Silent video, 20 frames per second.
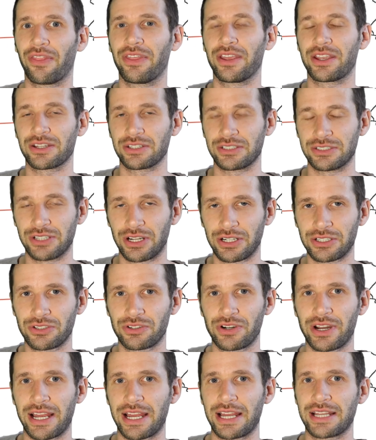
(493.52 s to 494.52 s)
the
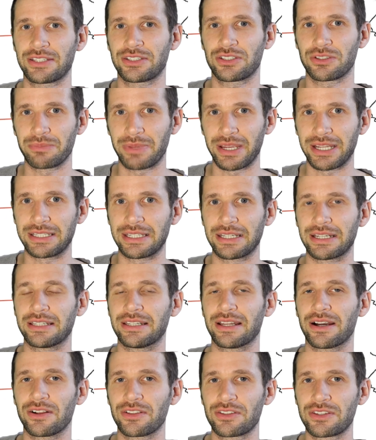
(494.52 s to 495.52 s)
conductor has to make the
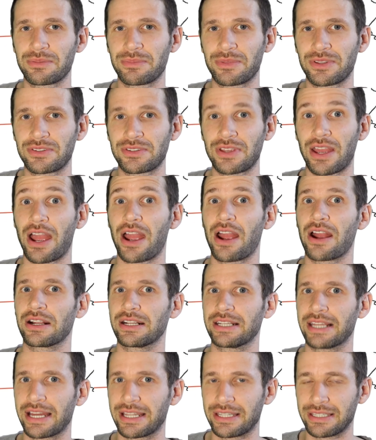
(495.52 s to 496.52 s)
announcements
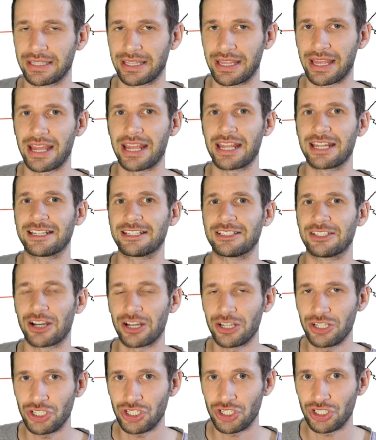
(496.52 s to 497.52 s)
again in
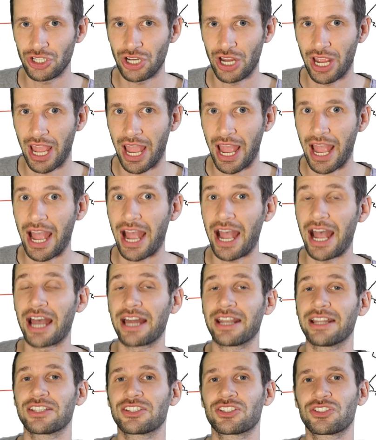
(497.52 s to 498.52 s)
Dutch.
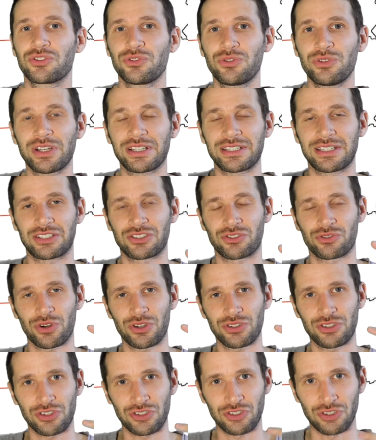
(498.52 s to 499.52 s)
And as soon as it
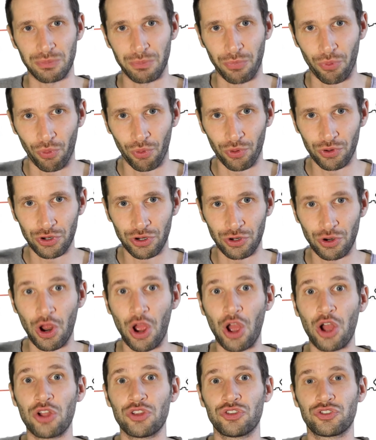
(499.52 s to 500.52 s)
crosses the border
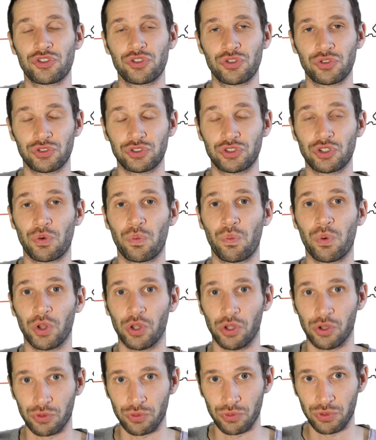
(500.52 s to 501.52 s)
to the
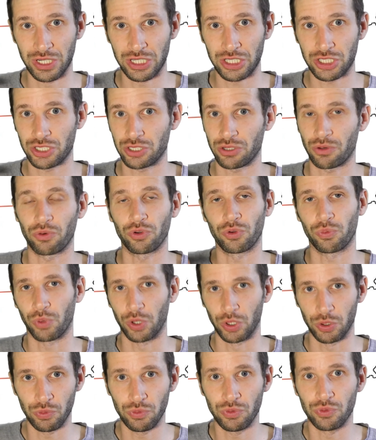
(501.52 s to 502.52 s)
Walloonish or the
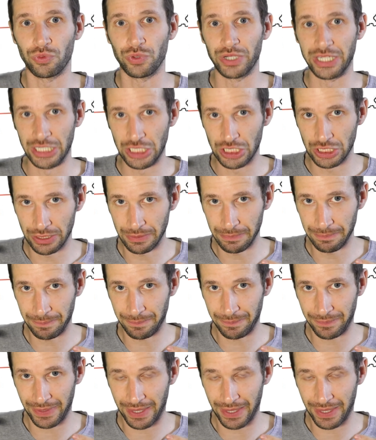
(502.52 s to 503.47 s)
Walloon region,